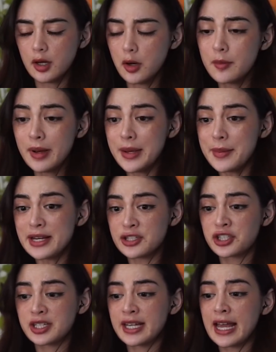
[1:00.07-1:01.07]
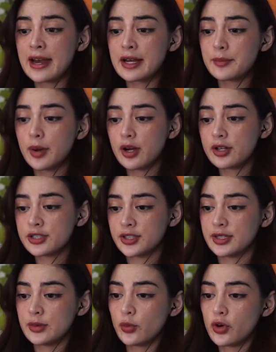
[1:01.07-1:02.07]
Or maybe he's just a caring
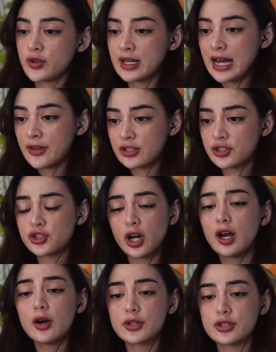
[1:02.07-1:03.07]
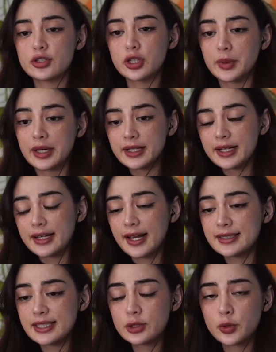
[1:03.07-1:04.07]
person and wondering how this child is doing in
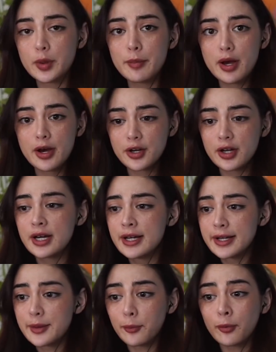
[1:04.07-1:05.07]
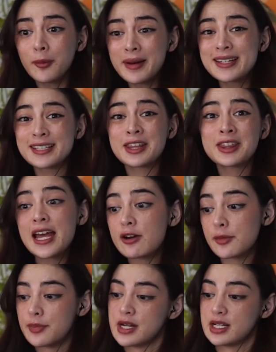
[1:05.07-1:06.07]
case he saw the murder and probably needs a
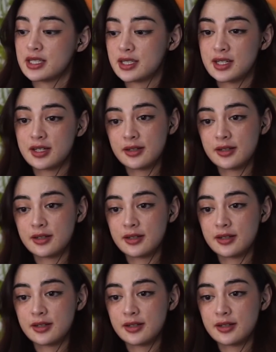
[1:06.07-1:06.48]
therapist.